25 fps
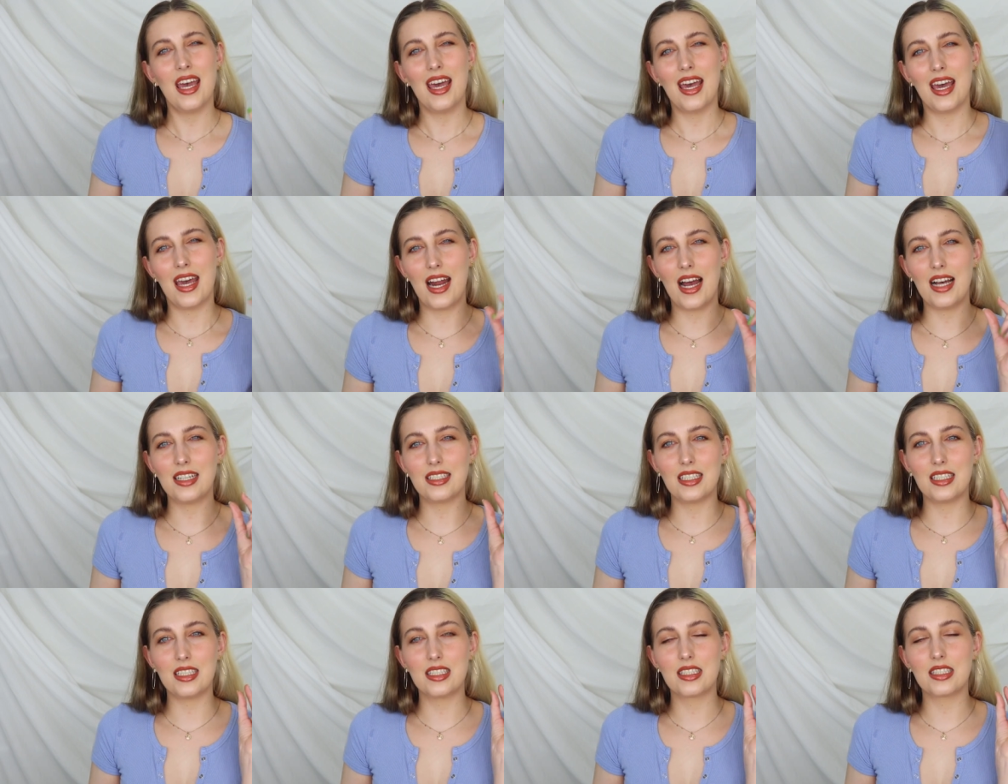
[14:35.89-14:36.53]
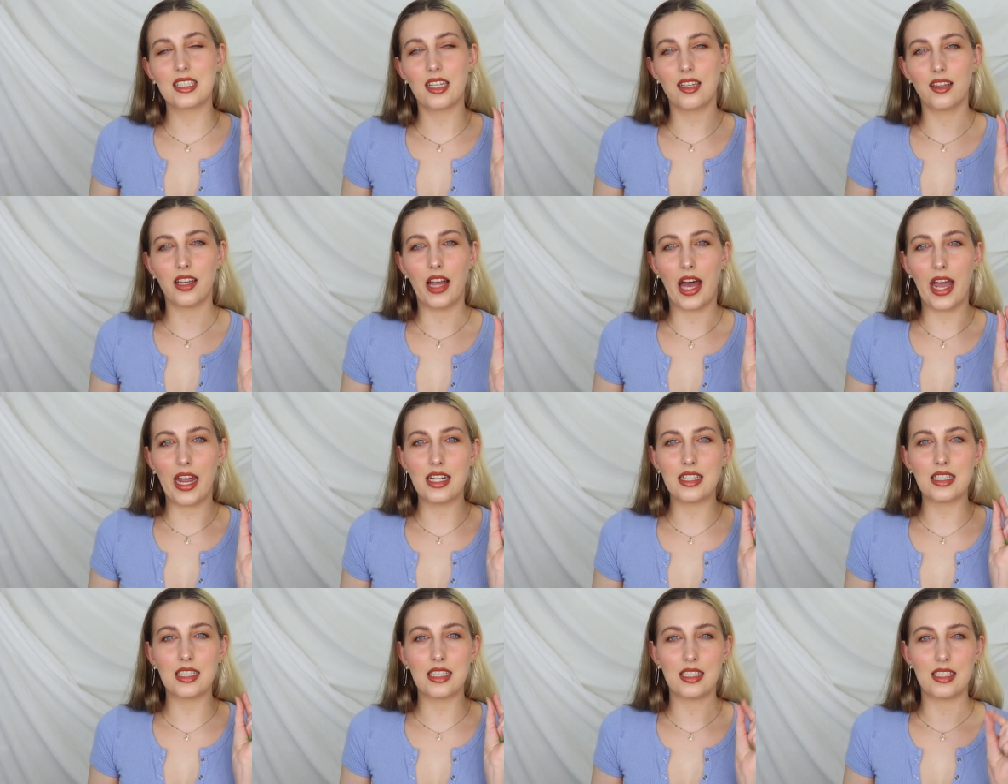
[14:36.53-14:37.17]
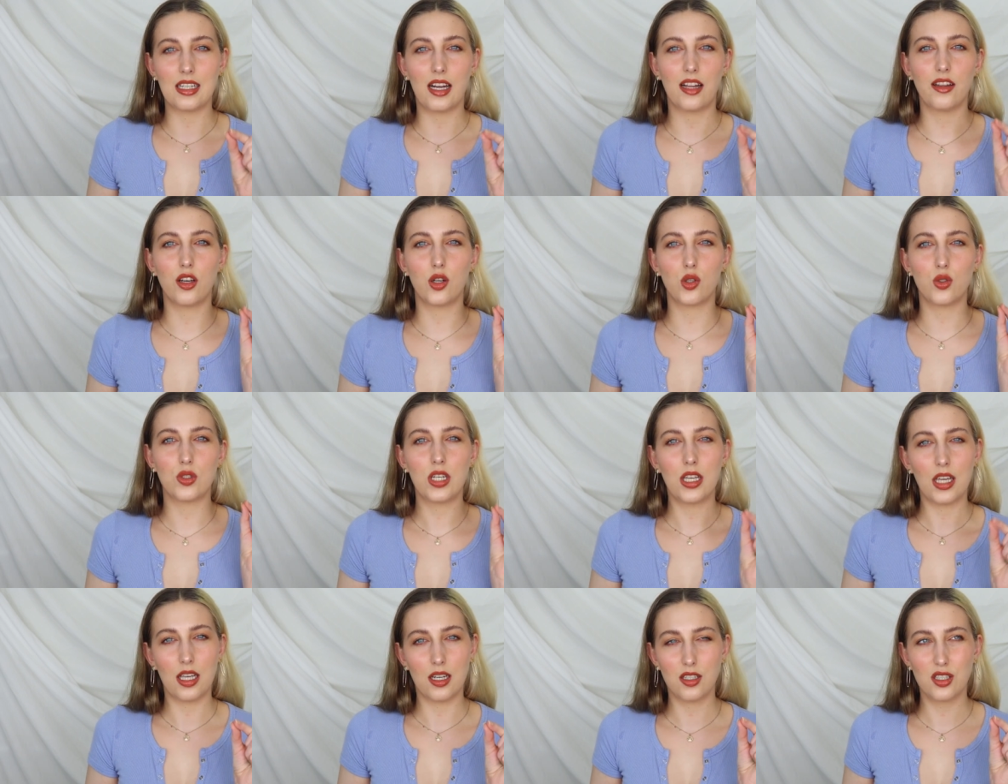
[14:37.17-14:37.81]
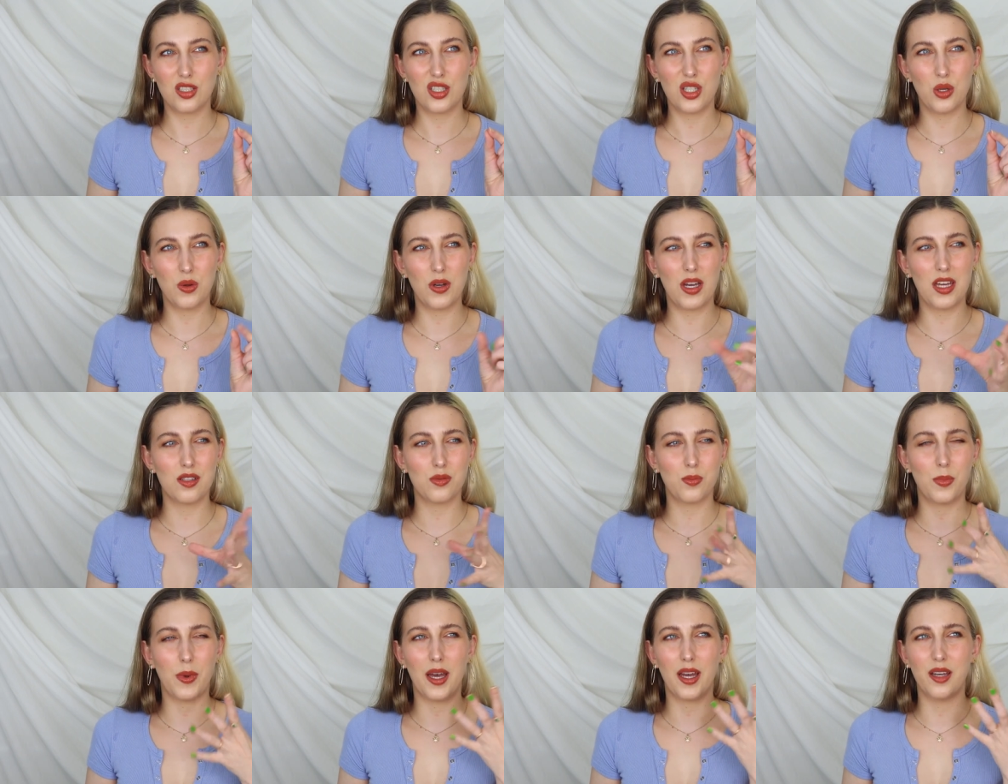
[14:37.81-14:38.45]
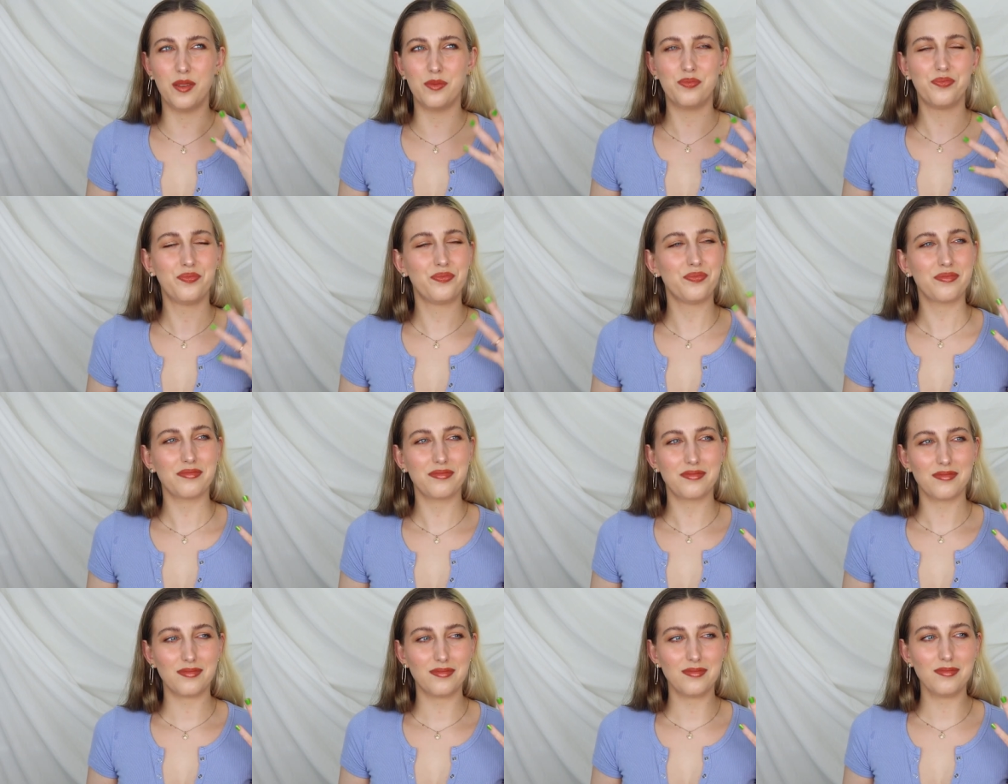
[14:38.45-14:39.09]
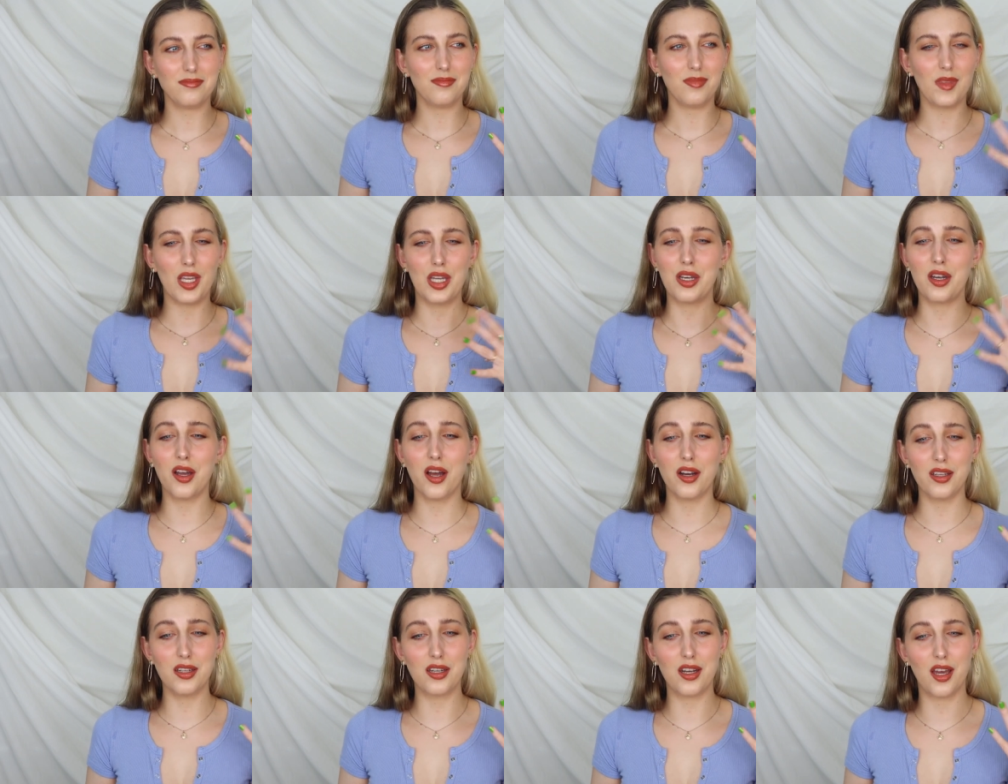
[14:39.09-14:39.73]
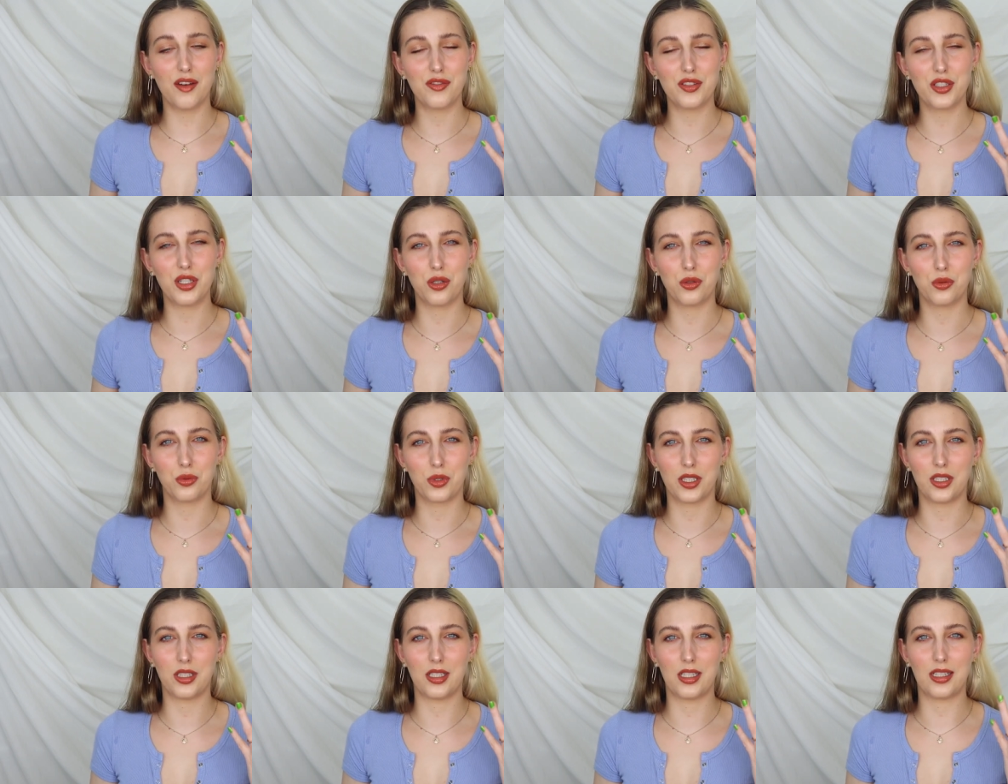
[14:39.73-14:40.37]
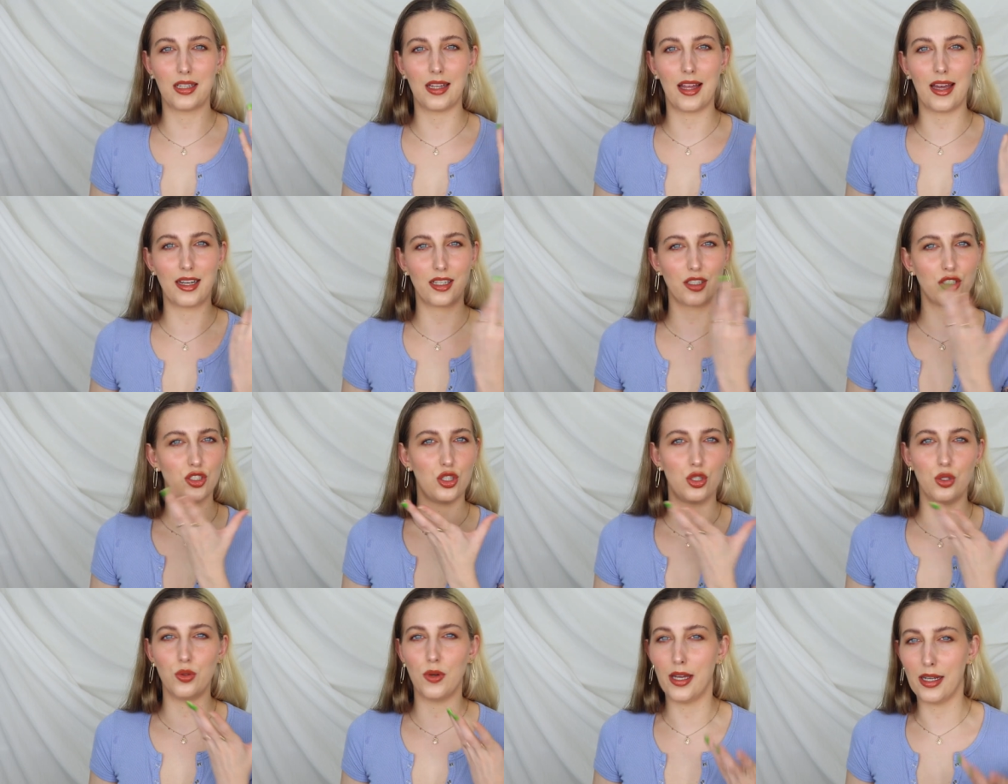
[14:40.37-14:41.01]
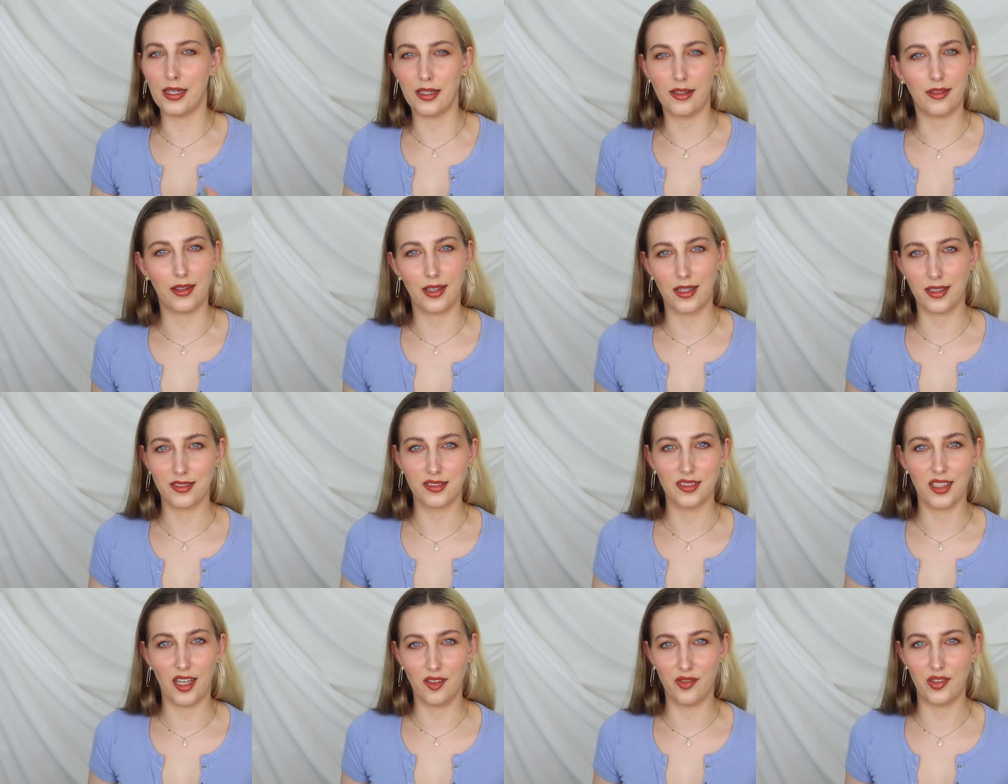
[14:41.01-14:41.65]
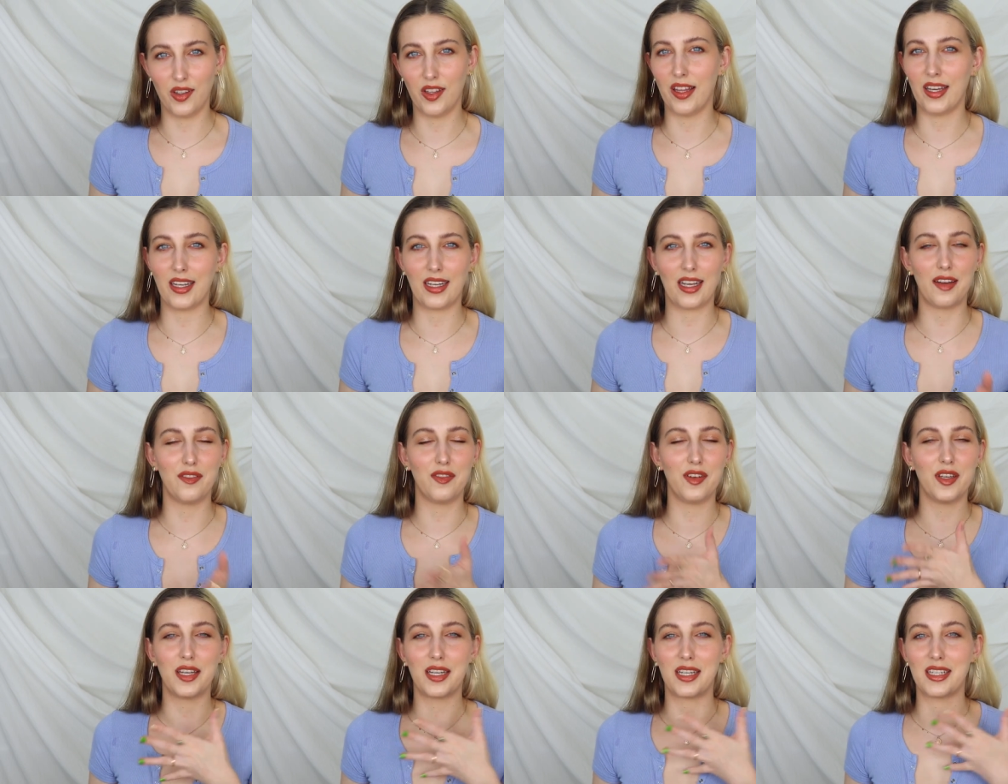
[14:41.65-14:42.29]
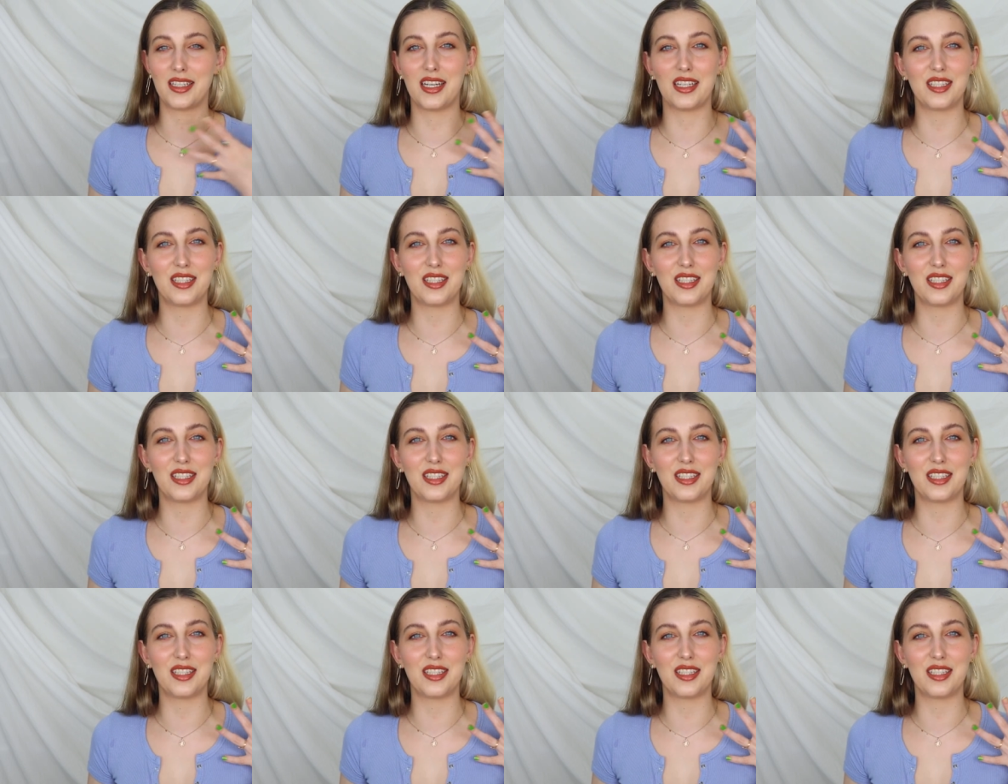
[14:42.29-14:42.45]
It has a slight yellow tint to it, but not enough to really like do anything I feel like I feel like it